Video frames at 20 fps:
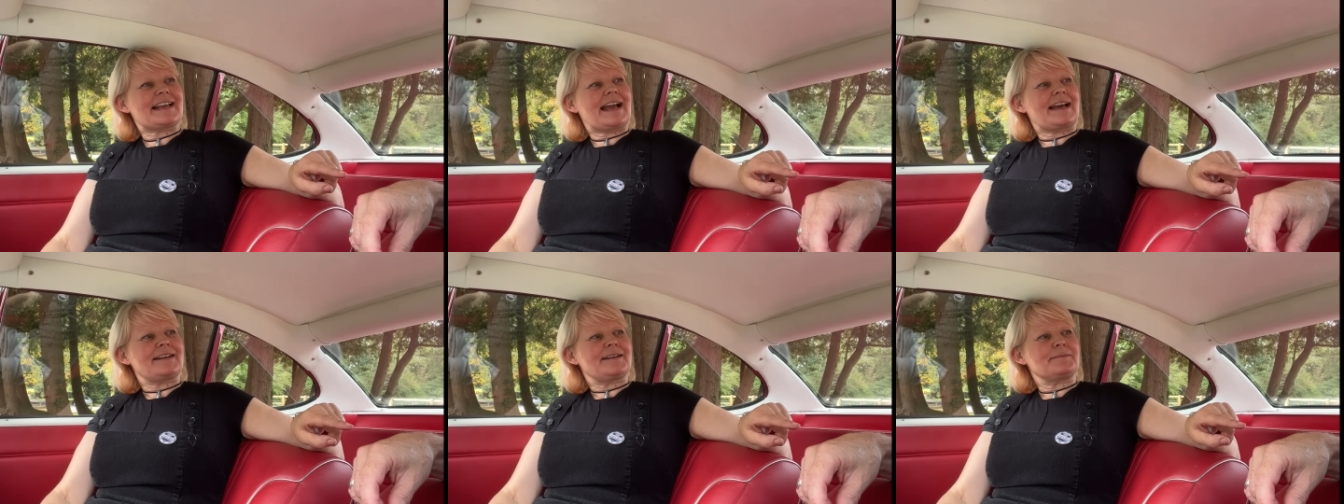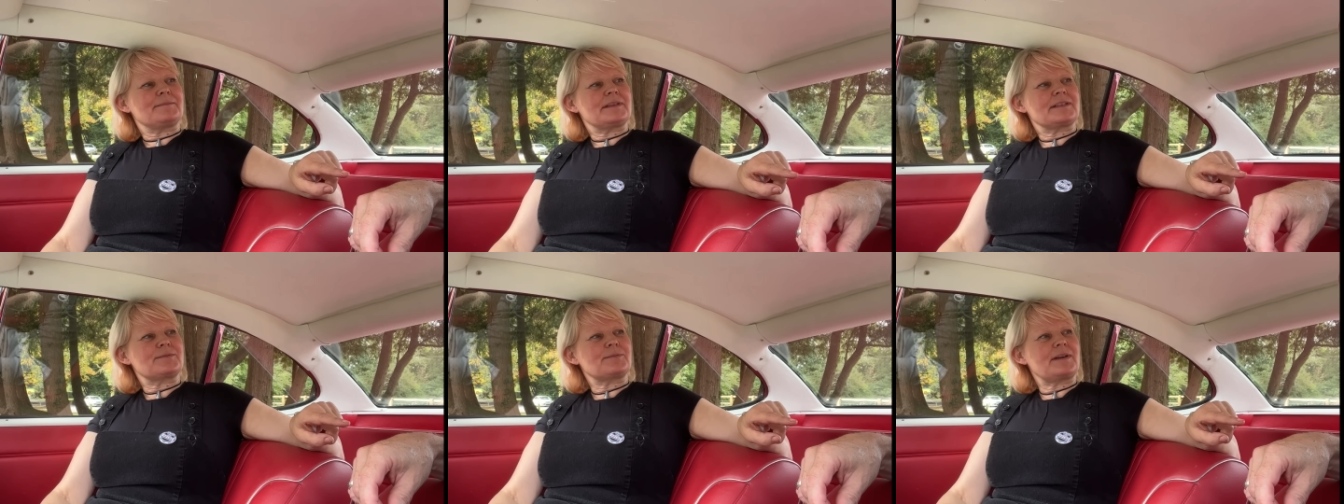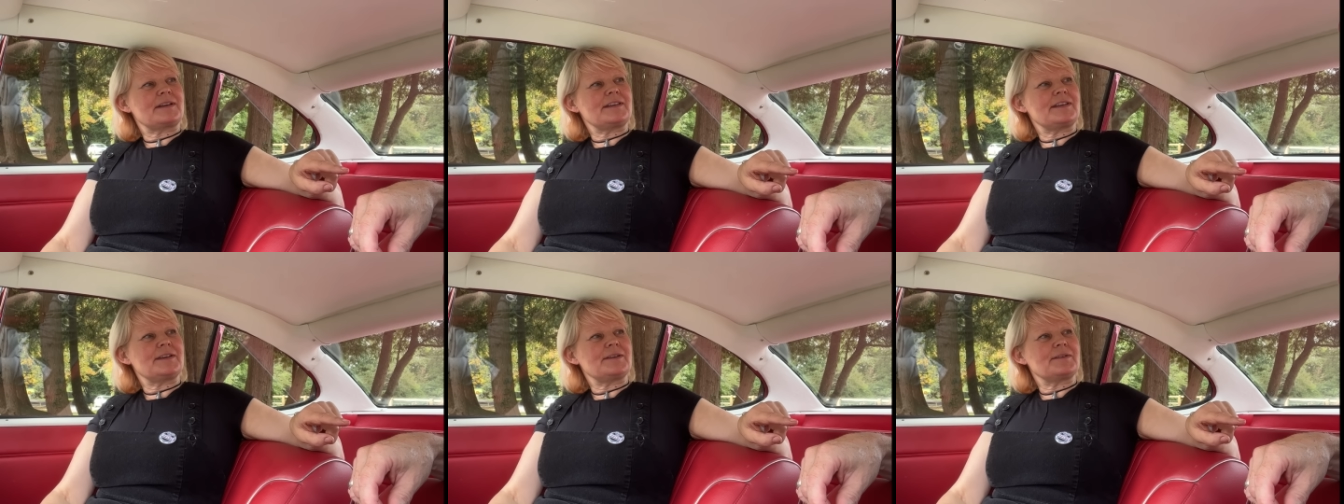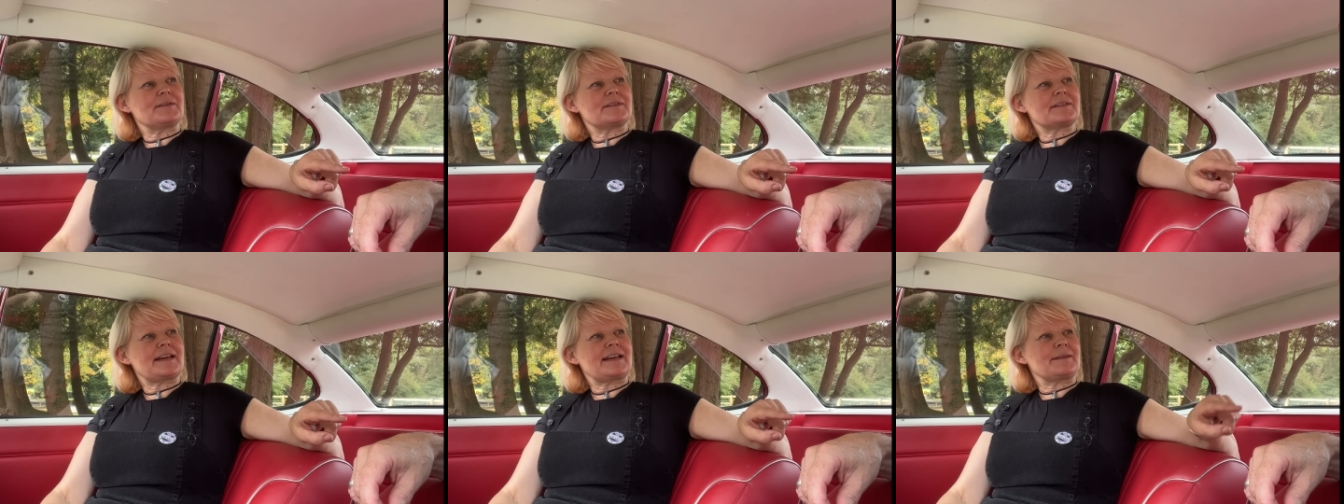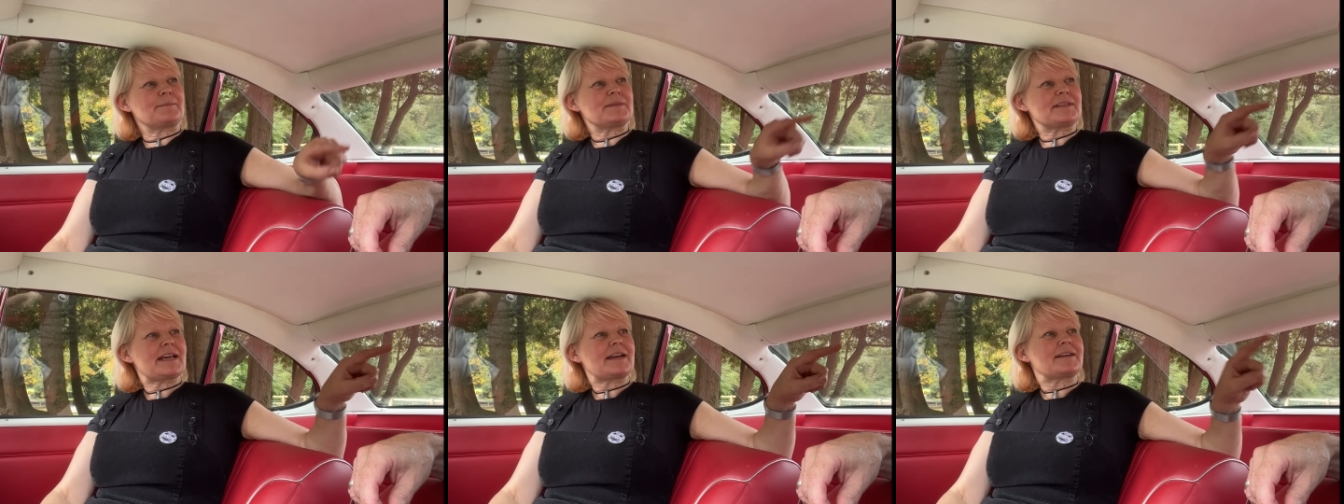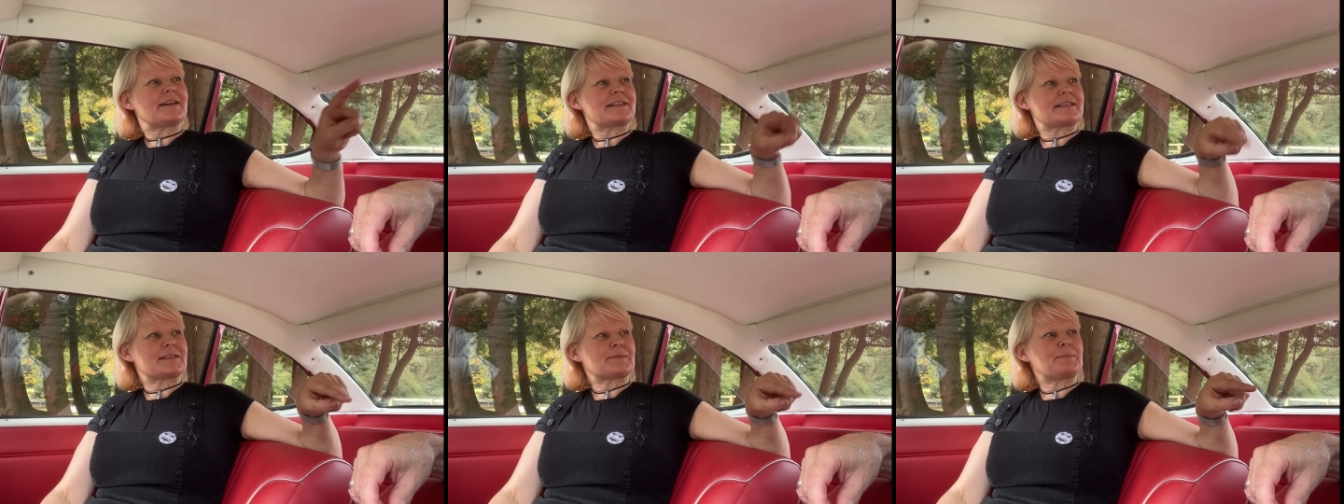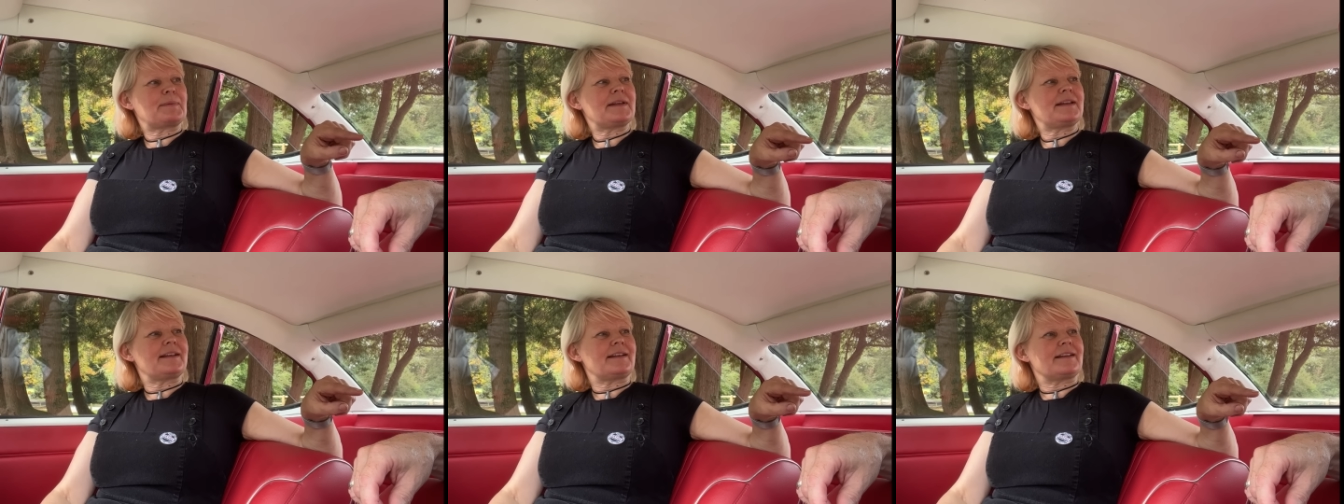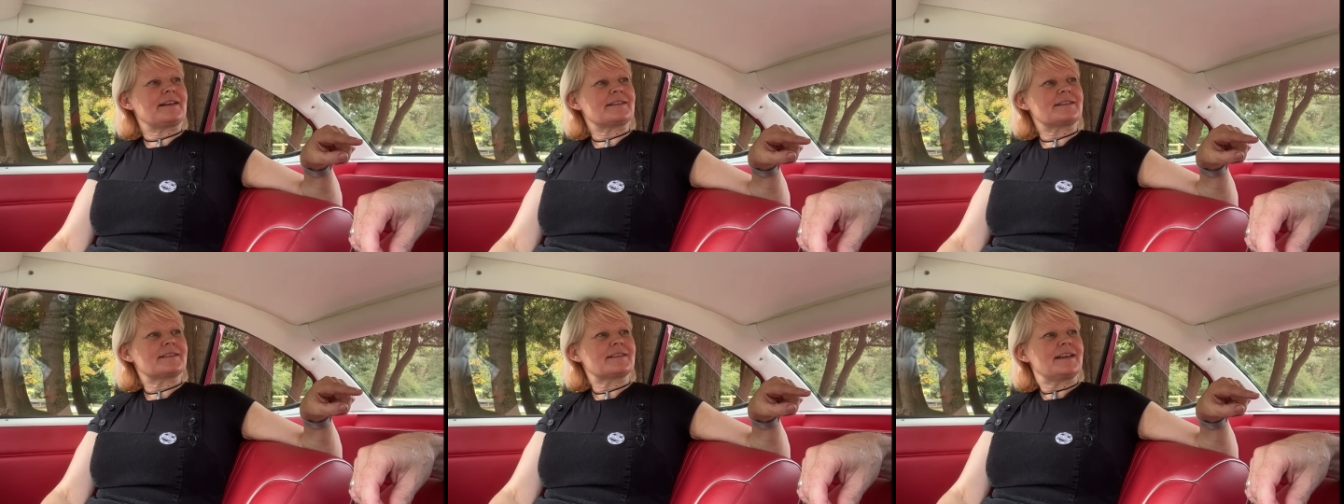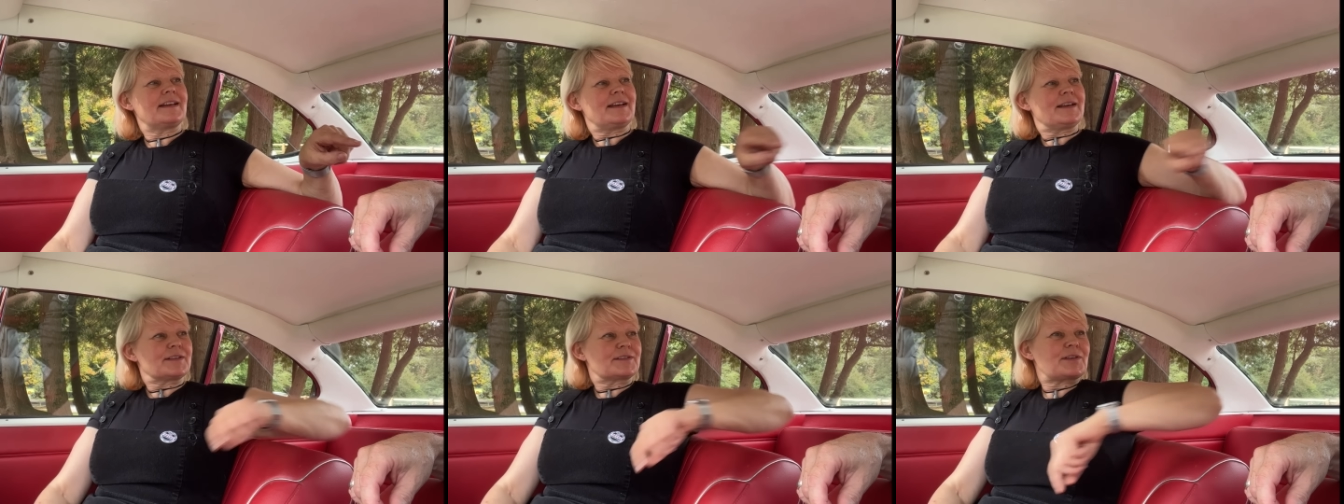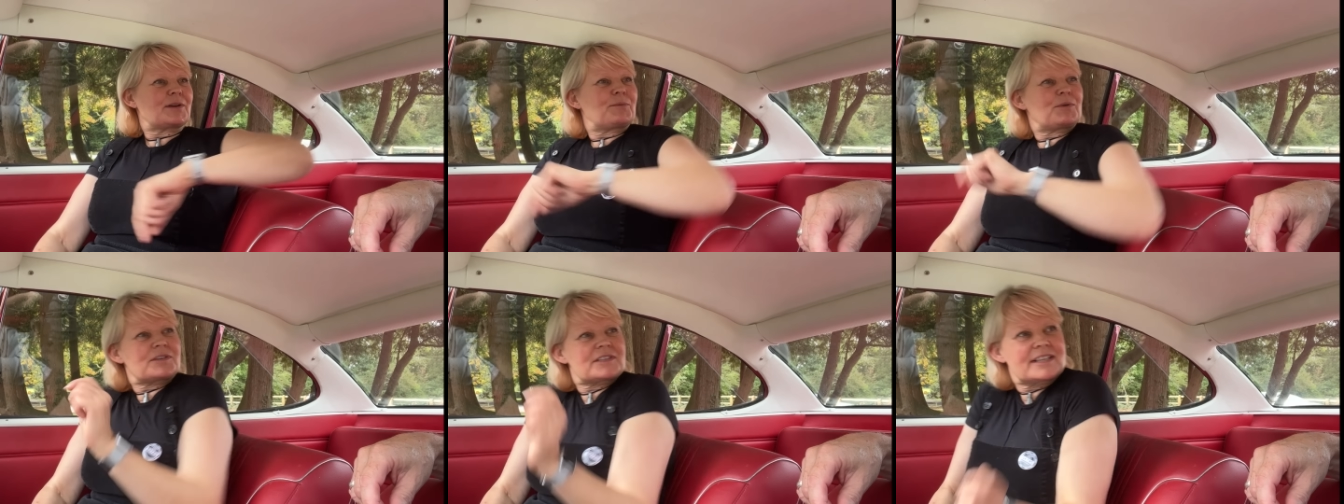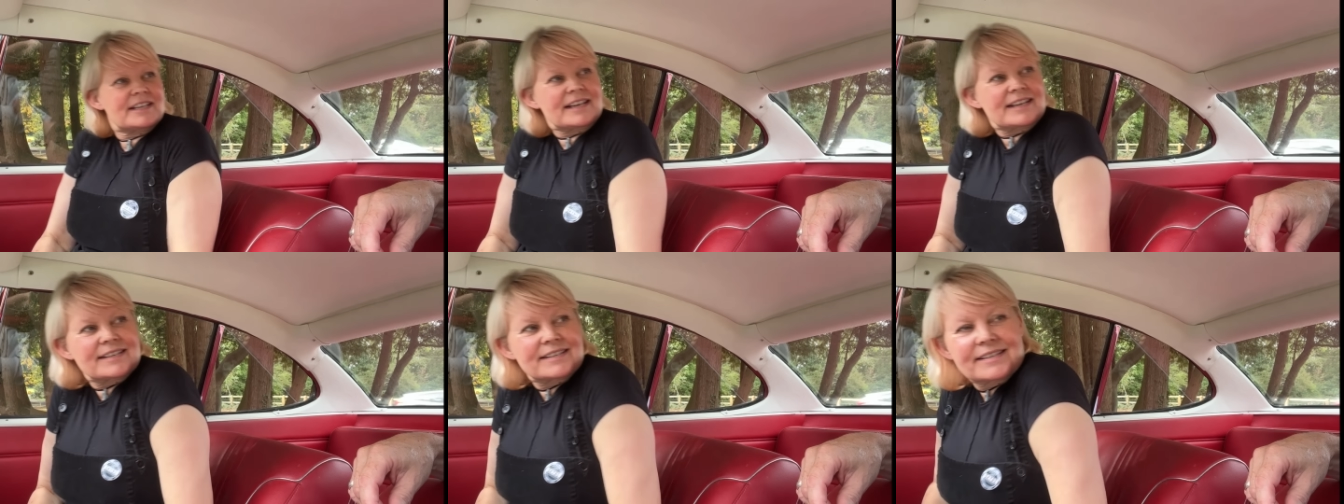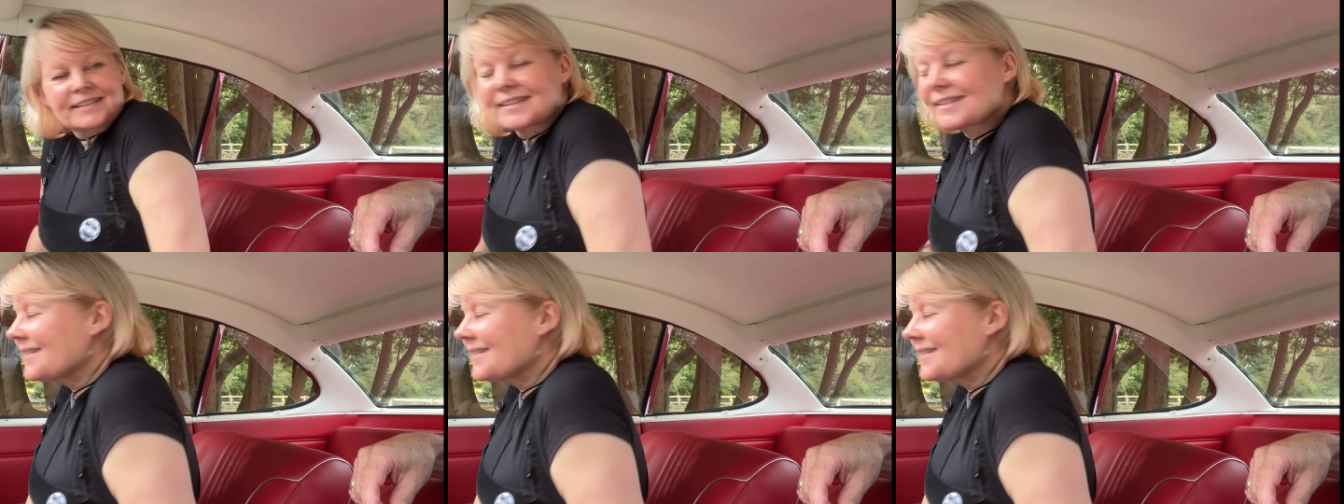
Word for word: Adam, is when you take them down because it's pillarless. So what's this?